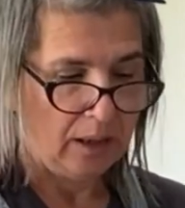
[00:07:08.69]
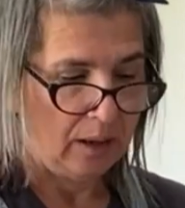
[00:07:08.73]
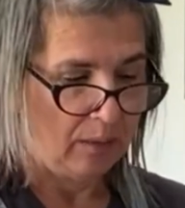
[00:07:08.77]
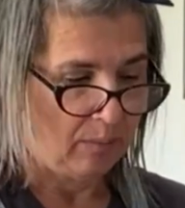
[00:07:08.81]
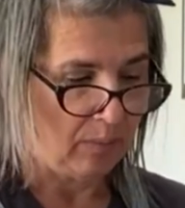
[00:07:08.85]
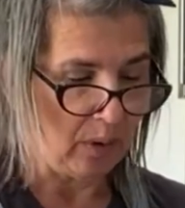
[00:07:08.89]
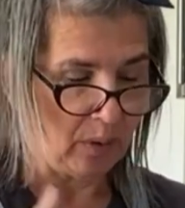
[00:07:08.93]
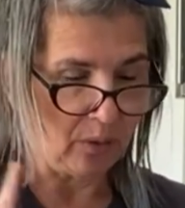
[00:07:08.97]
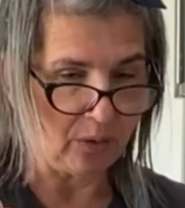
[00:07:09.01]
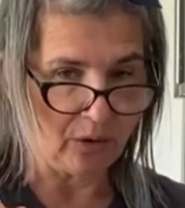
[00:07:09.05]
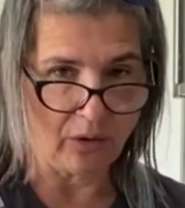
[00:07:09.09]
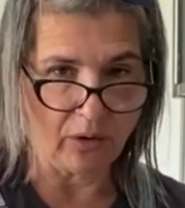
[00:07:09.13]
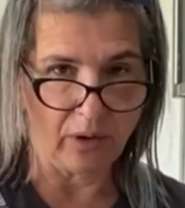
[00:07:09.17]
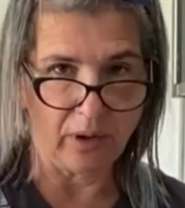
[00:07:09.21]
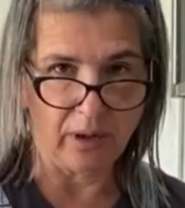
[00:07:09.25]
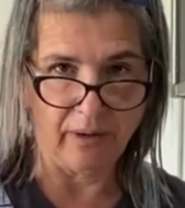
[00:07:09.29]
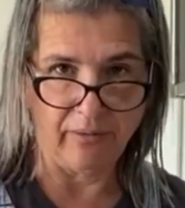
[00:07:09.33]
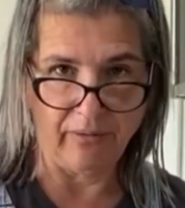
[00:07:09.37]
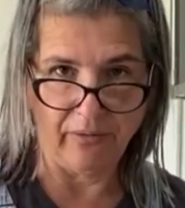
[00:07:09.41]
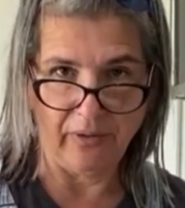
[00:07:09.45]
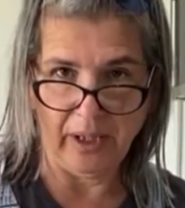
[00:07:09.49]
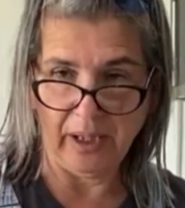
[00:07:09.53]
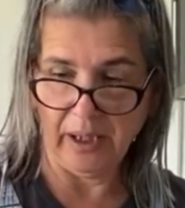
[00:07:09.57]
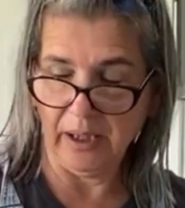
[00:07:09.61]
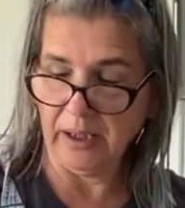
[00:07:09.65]
But you're gonna
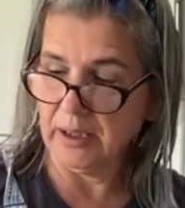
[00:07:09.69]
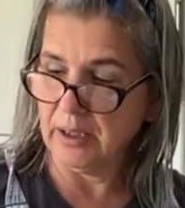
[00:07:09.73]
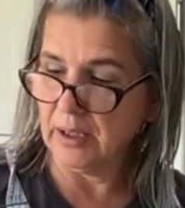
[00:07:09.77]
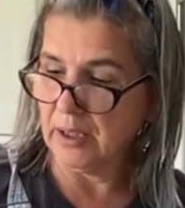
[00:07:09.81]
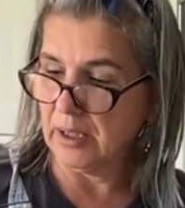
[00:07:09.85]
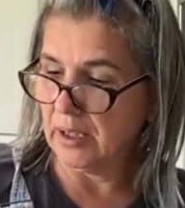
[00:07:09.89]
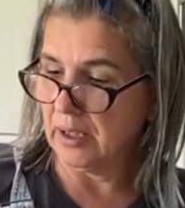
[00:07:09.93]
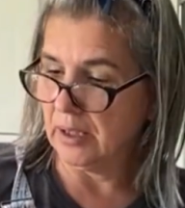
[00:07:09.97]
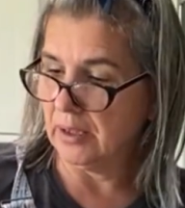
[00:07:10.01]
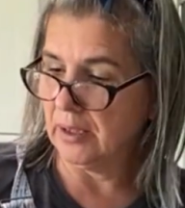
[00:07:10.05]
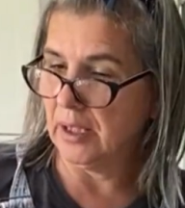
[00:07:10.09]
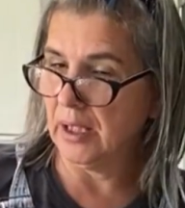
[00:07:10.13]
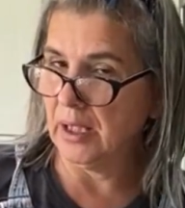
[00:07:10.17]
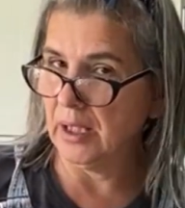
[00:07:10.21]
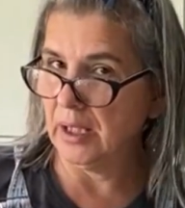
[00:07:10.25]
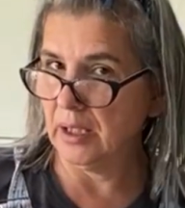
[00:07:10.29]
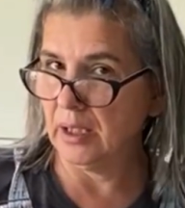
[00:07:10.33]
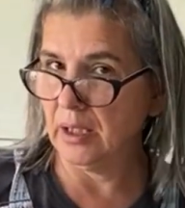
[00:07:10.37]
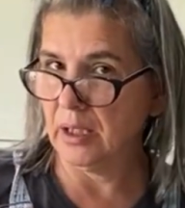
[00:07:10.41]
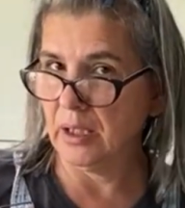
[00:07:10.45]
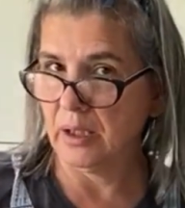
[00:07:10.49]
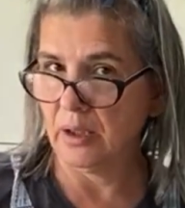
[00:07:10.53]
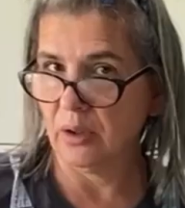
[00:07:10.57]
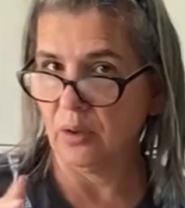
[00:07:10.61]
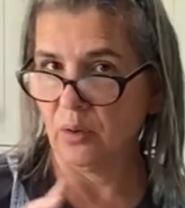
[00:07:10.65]
vent, and
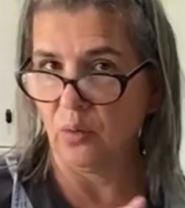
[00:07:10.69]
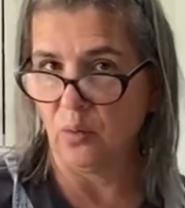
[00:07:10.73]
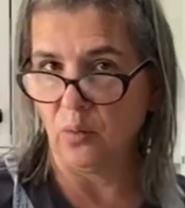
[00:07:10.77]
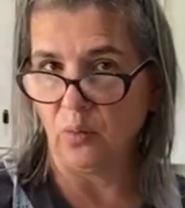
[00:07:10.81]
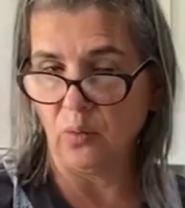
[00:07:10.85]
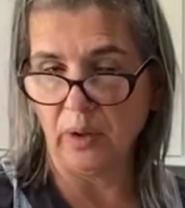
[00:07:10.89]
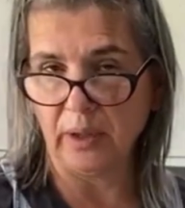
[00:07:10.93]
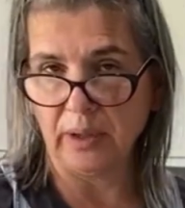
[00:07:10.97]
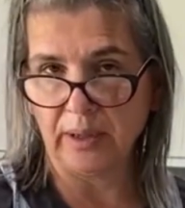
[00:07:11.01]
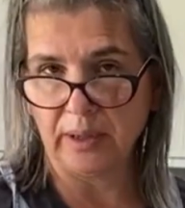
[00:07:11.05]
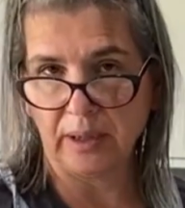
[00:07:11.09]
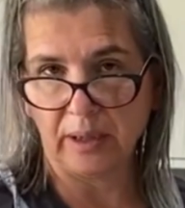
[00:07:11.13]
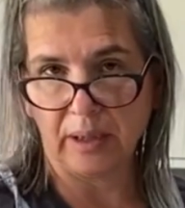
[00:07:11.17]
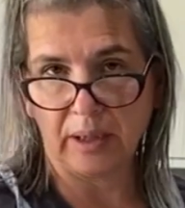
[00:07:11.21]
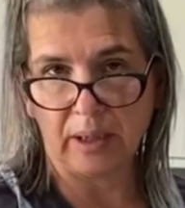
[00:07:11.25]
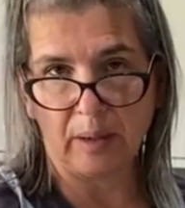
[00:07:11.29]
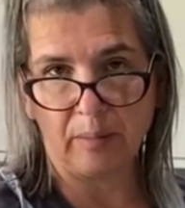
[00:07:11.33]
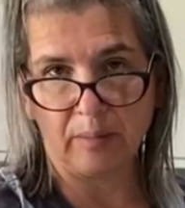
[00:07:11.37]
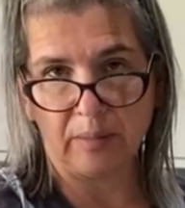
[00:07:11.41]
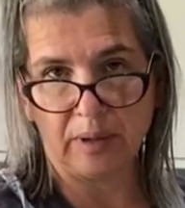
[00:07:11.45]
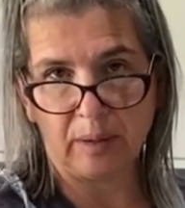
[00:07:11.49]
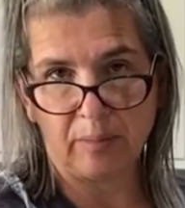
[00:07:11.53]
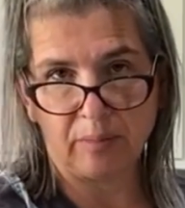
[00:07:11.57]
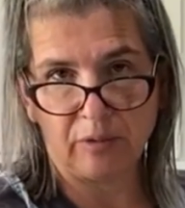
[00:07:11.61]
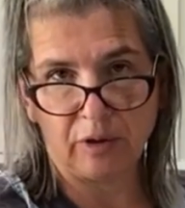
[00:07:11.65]
then once it
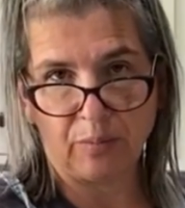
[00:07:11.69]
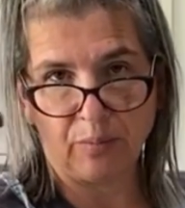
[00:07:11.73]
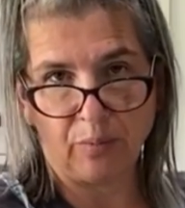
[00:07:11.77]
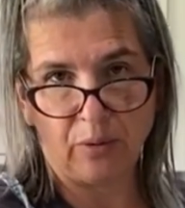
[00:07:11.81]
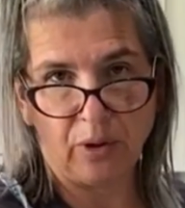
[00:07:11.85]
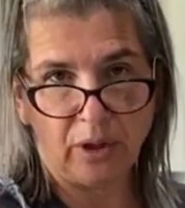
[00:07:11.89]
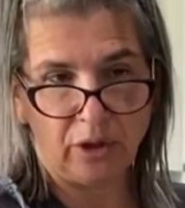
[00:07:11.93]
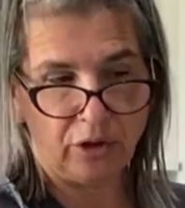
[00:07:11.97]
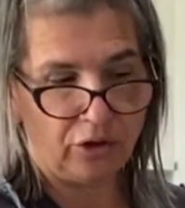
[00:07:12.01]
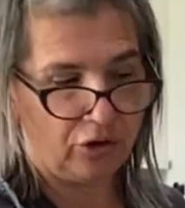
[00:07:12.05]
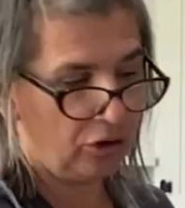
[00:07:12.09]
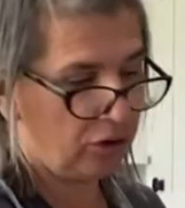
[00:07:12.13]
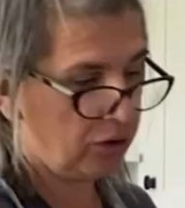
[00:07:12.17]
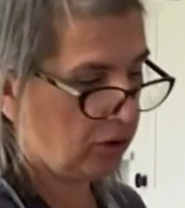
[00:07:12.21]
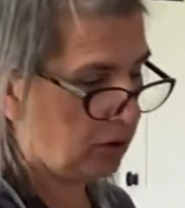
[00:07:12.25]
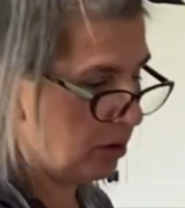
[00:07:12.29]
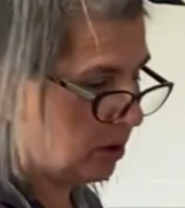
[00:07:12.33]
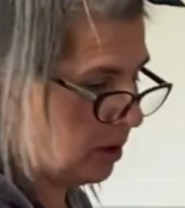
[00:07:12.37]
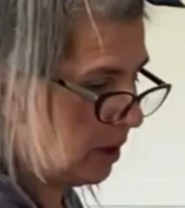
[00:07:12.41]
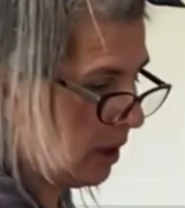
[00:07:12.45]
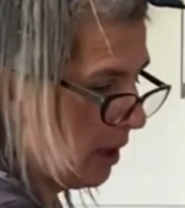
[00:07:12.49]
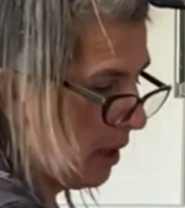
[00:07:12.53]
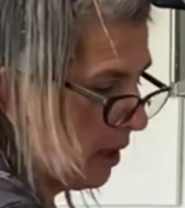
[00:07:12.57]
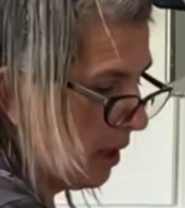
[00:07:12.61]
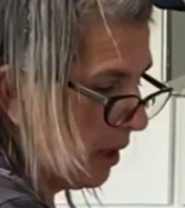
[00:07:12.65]
comes up to pressure
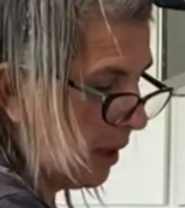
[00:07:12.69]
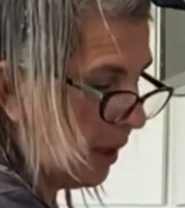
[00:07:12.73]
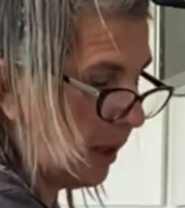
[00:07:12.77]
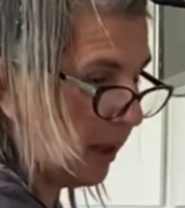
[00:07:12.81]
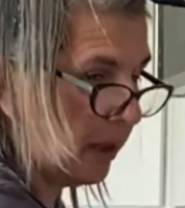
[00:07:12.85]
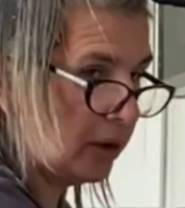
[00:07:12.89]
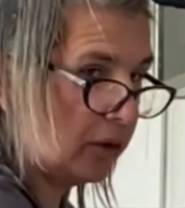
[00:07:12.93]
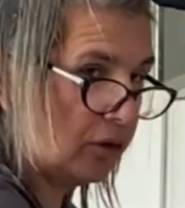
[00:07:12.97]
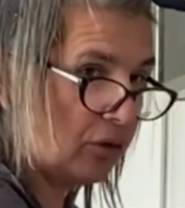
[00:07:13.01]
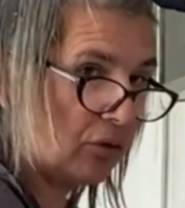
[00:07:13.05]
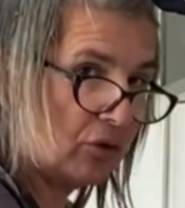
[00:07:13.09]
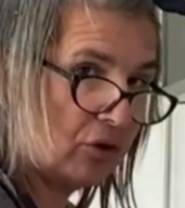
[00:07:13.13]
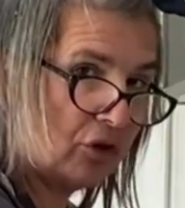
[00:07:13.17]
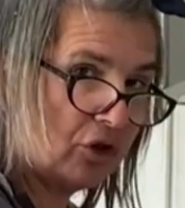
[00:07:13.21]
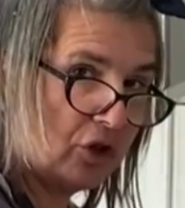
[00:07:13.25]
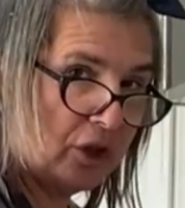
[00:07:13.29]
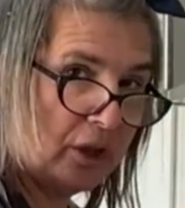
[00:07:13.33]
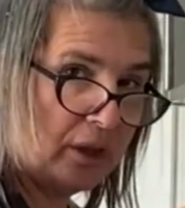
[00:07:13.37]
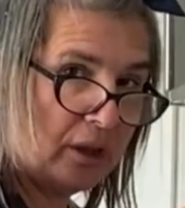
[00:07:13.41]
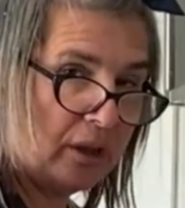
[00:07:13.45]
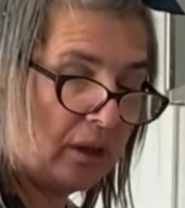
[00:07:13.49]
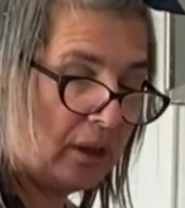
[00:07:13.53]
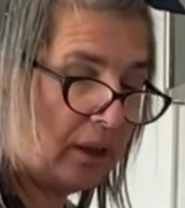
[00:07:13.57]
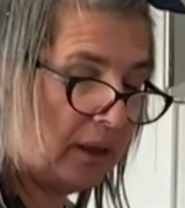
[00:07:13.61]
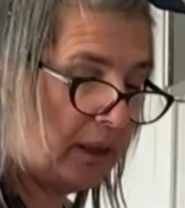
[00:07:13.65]
and you're
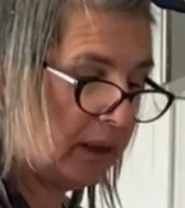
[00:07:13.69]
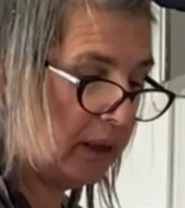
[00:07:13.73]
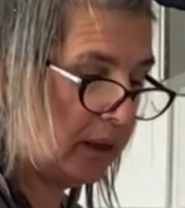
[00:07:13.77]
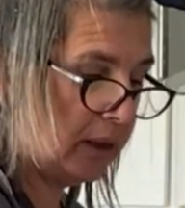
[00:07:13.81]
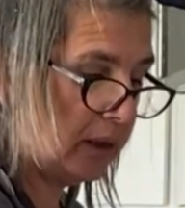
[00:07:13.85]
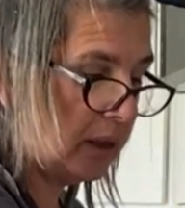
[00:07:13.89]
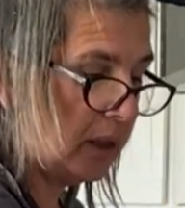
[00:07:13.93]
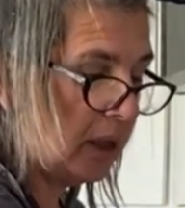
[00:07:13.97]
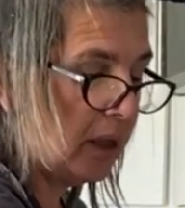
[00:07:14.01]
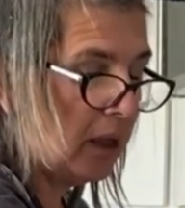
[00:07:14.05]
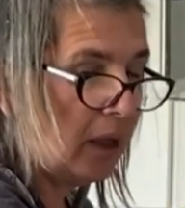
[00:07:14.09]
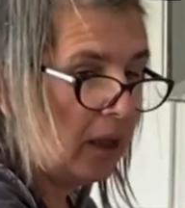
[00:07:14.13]
jiggling,